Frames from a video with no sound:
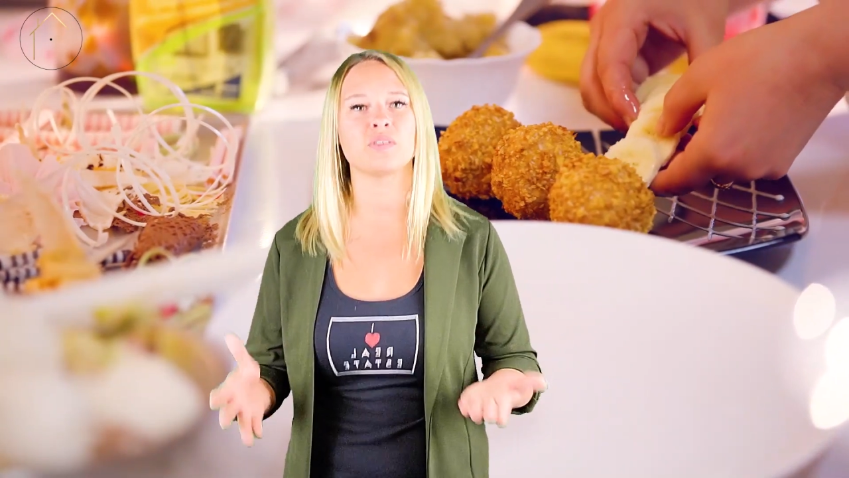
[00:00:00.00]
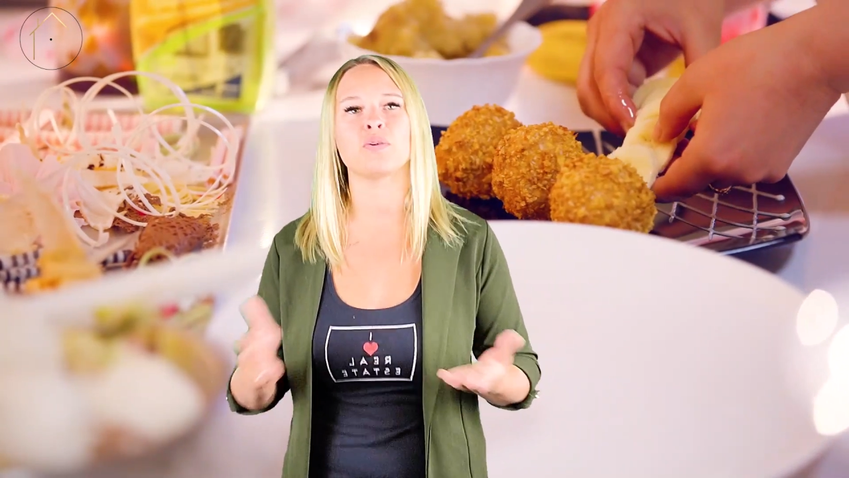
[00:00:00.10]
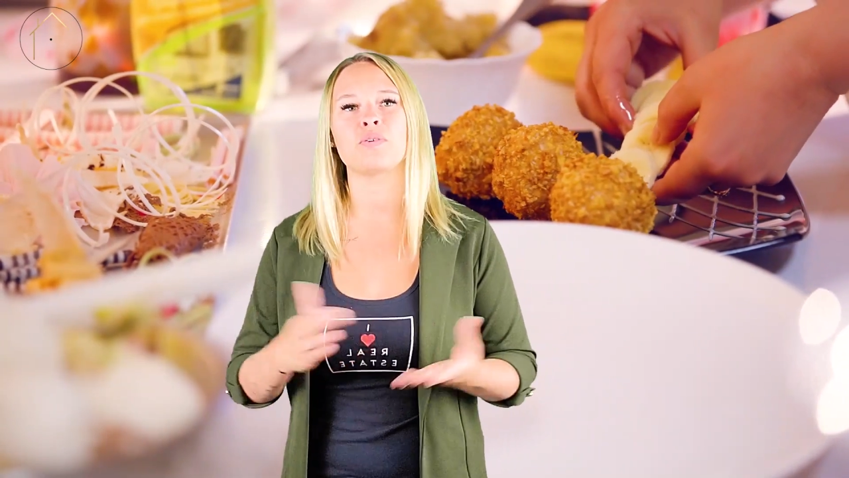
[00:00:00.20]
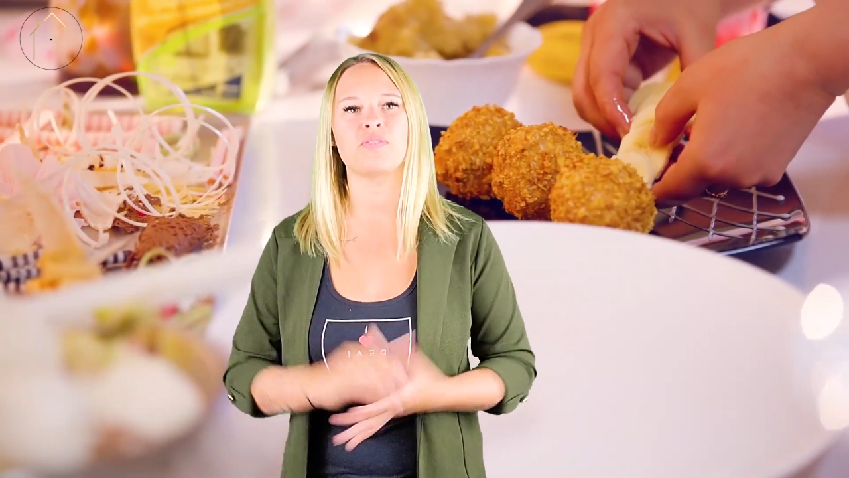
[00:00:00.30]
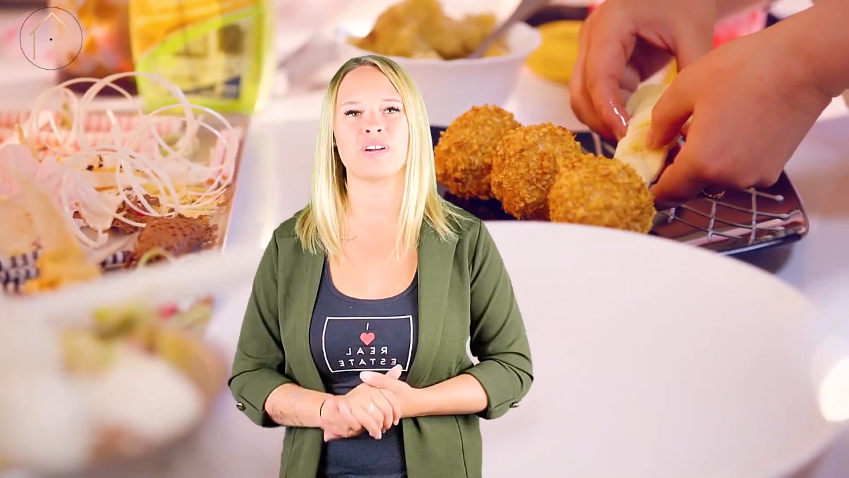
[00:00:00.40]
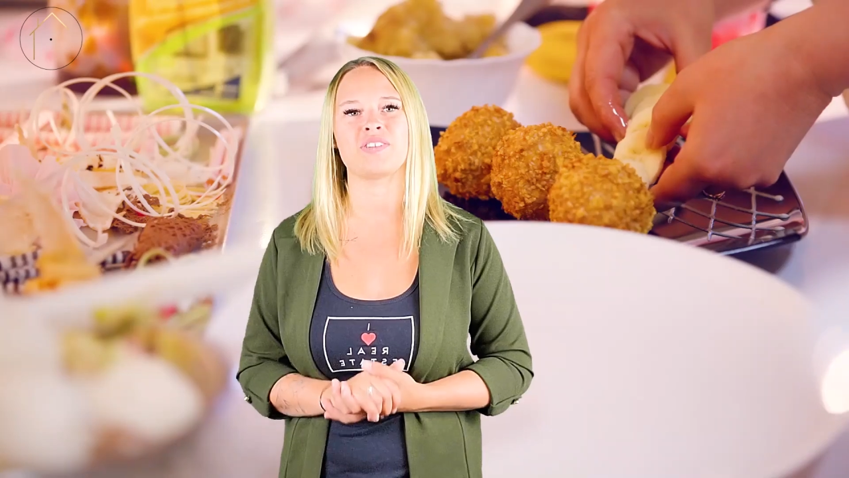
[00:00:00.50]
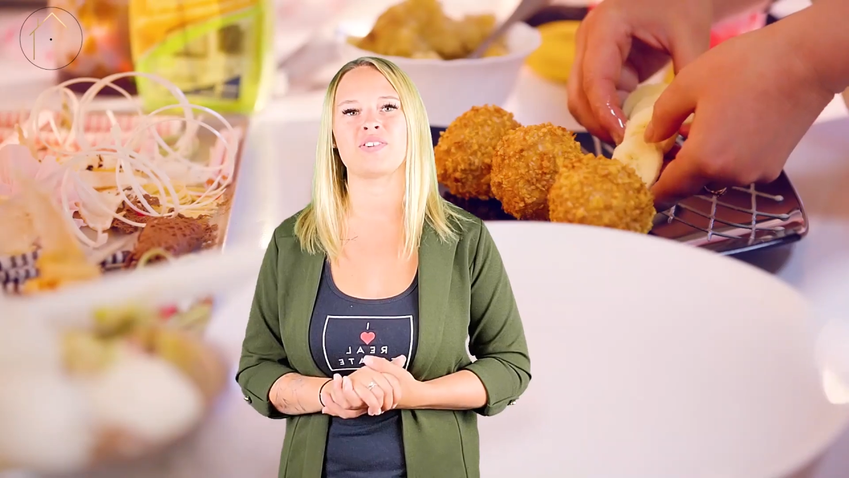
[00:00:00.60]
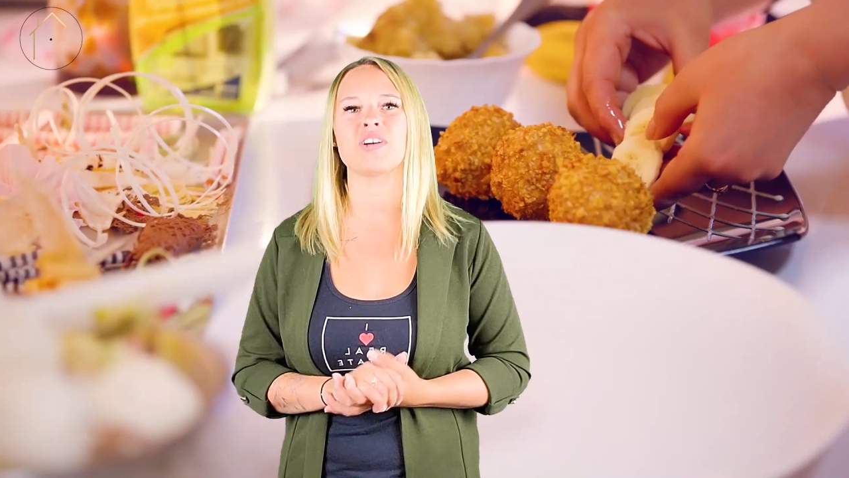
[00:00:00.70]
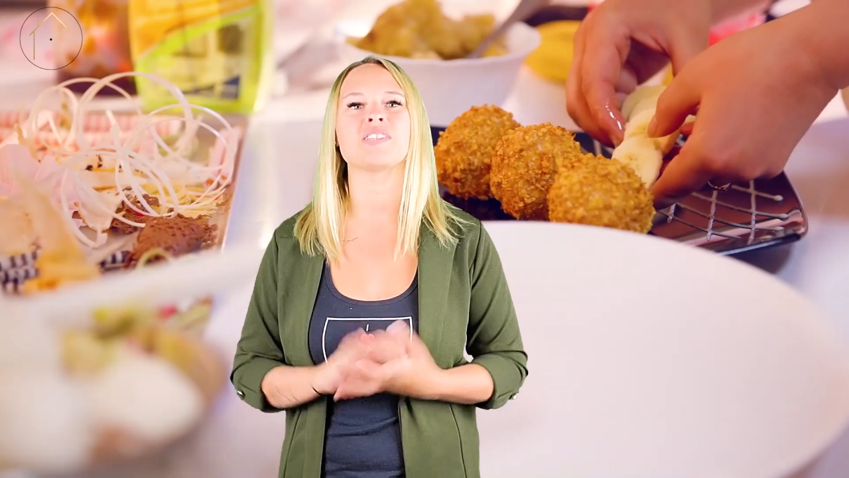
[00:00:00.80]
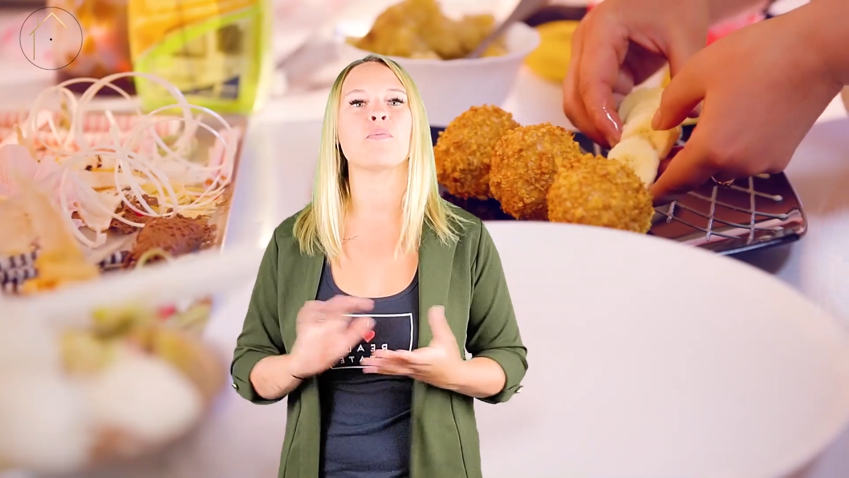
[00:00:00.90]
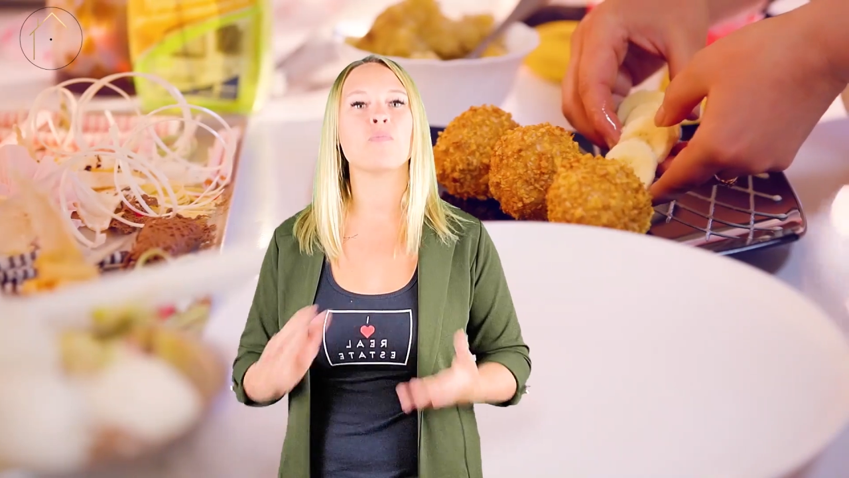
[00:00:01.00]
local restaurants